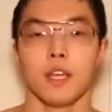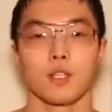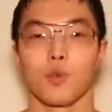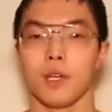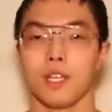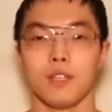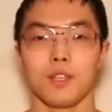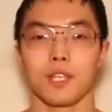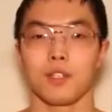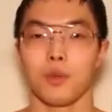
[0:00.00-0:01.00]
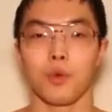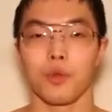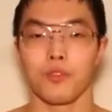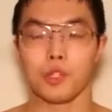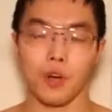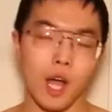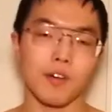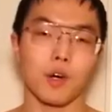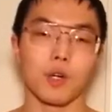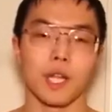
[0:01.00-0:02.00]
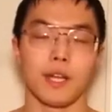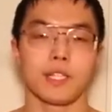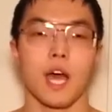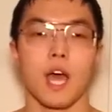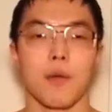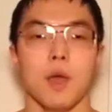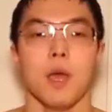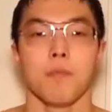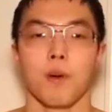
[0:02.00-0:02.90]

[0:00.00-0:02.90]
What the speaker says: It's one that you can do if you don't have a whole lot of time.